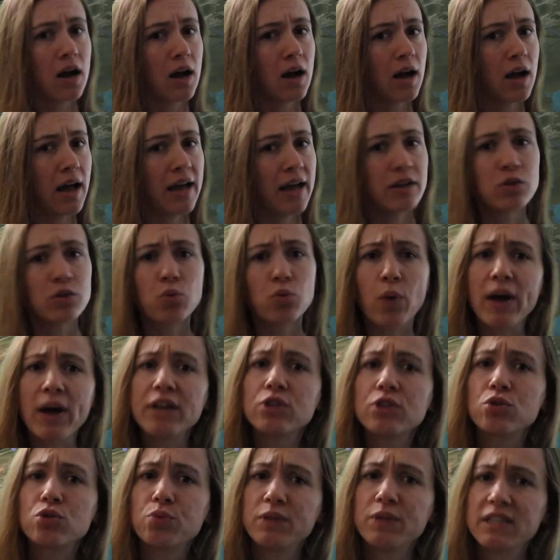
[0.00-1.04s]
And why
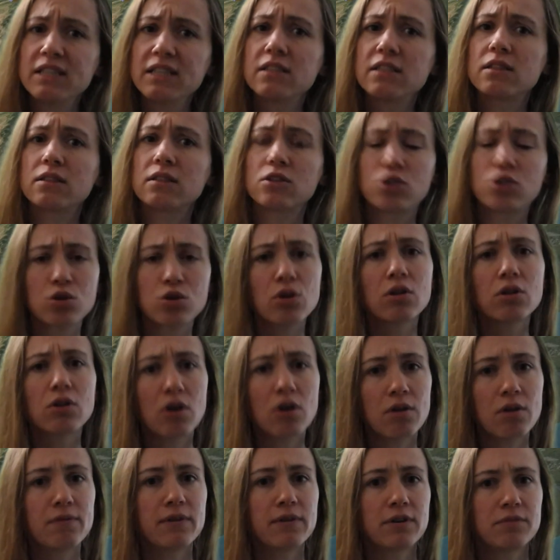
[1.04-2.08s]
do we need soil
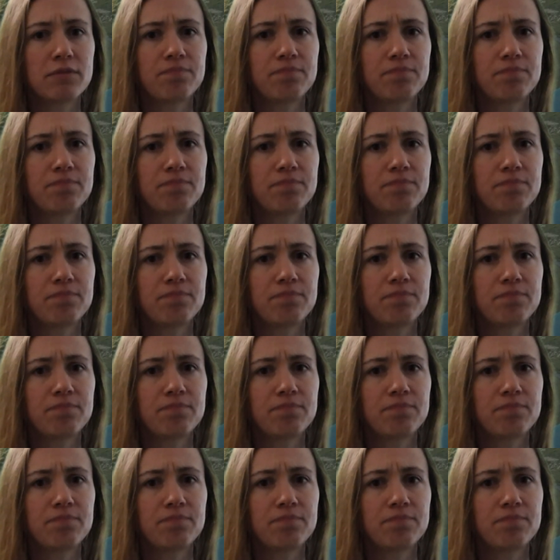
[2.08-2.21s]
cover?